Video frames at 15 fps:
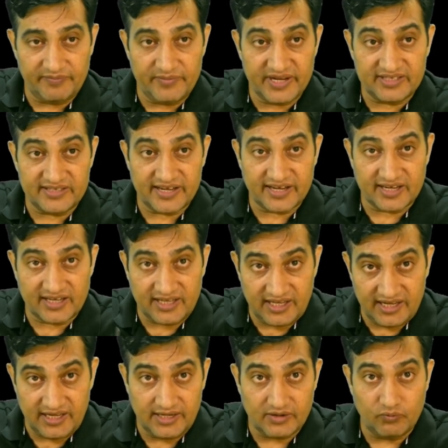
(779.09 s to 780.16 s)
mix a
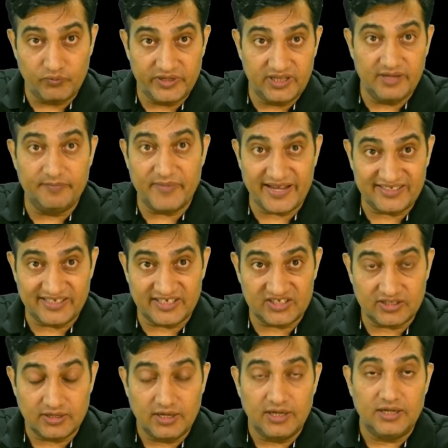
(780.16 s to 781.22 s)
key with the
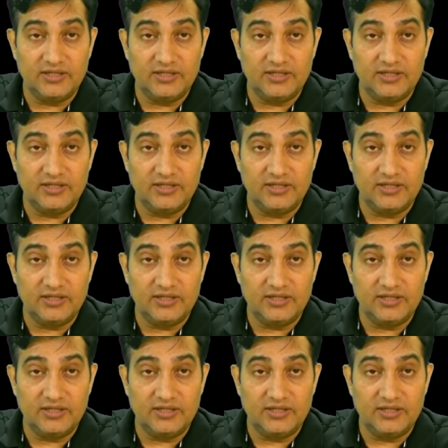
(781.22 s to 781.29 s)
message,